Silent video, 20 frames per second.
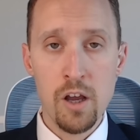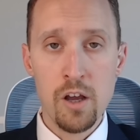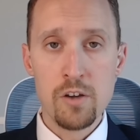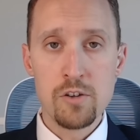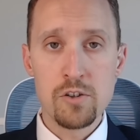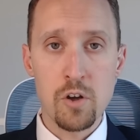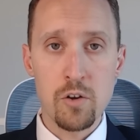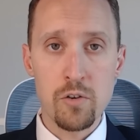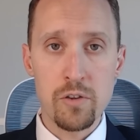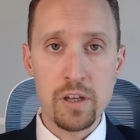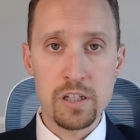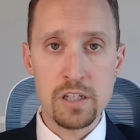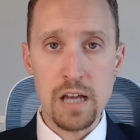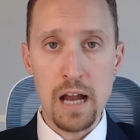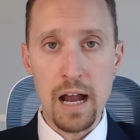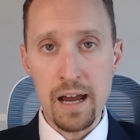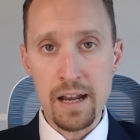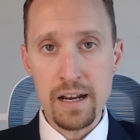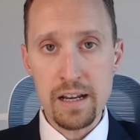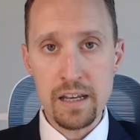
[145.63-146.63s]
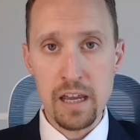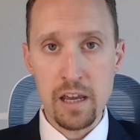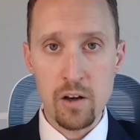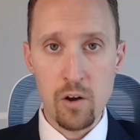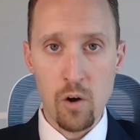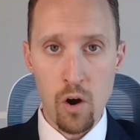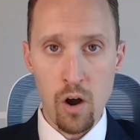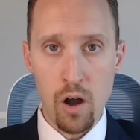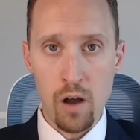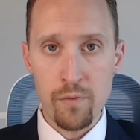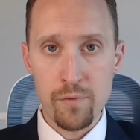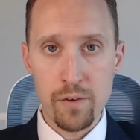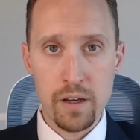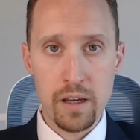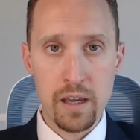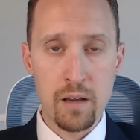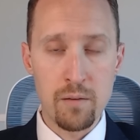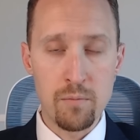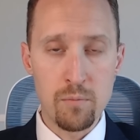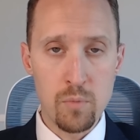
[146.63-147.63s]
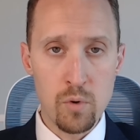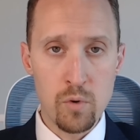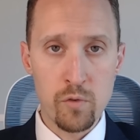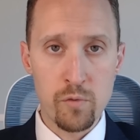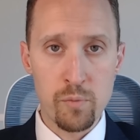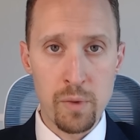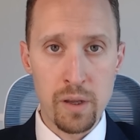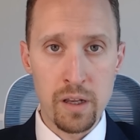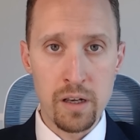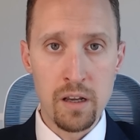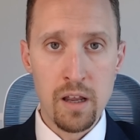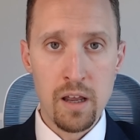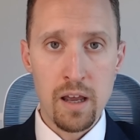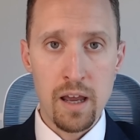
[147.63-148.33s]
So this on-again, off-again movement